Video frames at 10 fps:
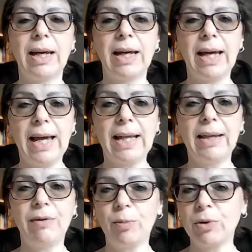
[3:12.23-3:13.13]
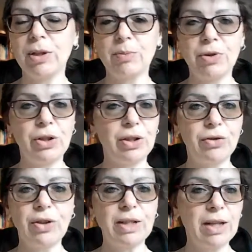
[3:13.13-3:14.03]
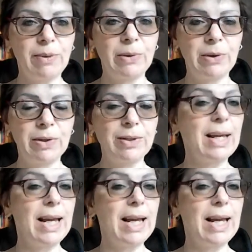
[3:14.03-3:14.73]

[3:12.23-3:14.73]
Again, if your body's producing stress hormones,